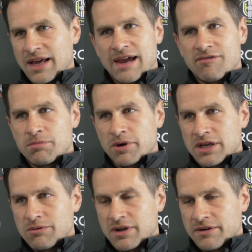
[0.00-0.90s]
like
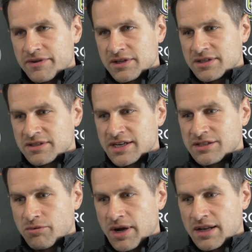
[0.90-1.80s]
everybody, you want to finish the
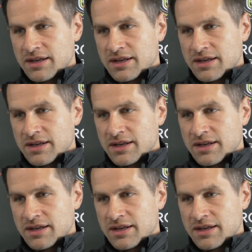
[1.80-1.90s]
season well.